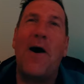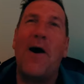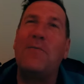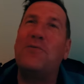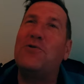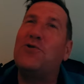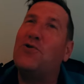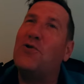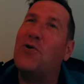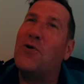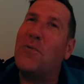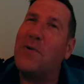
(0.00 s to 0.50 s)
I'm
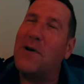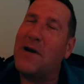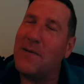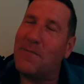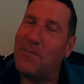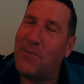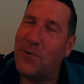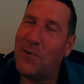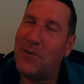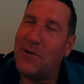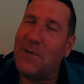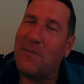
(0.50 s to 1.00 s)
sure when I
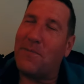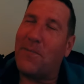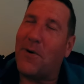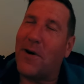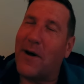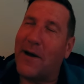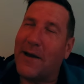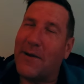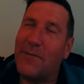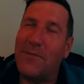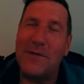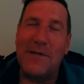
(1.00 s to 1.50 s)
bought the
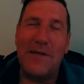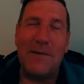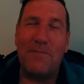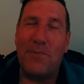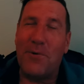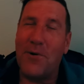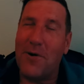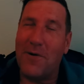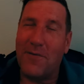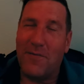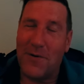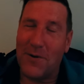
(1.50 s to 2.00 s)
bike, it was in
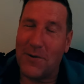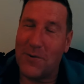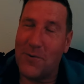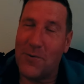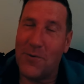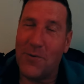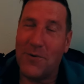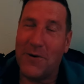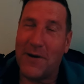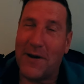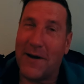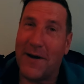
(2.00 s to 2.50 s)
perfect
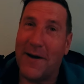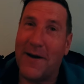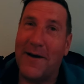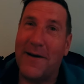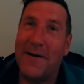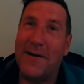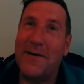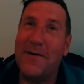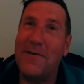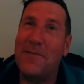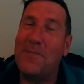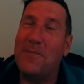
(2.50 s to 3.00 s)

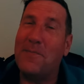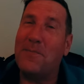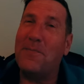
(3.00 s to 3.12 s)
order.